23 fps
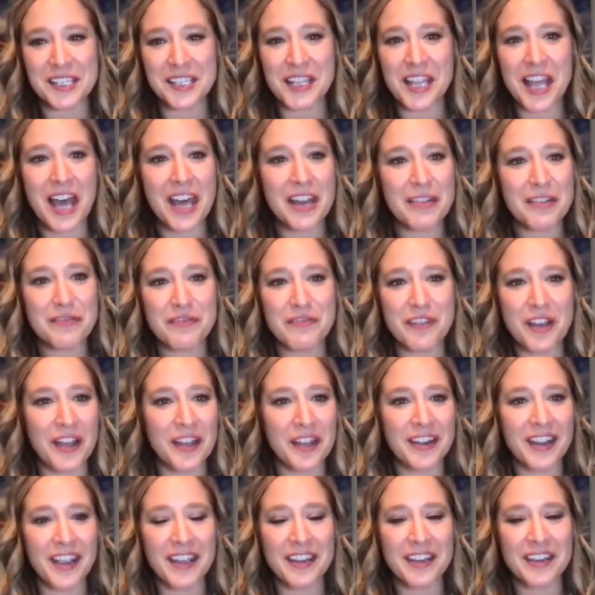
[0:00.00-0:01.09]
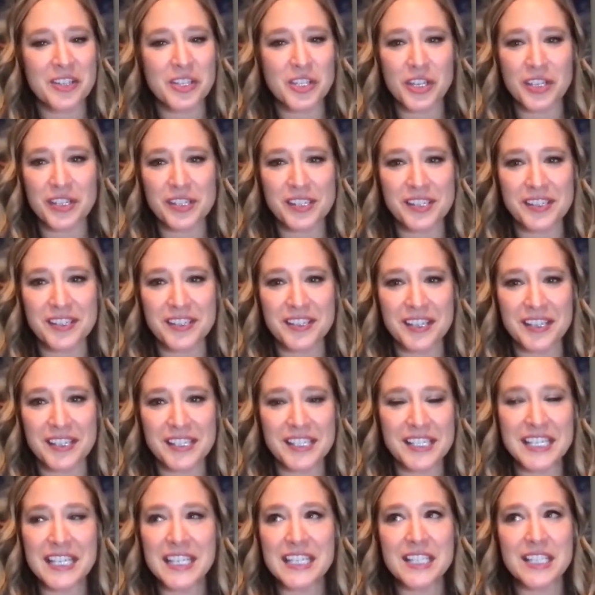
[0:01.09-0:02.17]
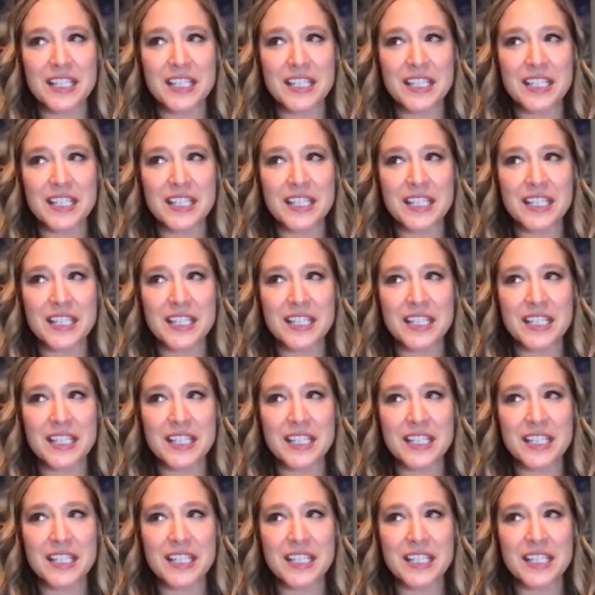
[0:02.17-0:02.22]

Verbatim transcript: a lot of fun and it just it's neat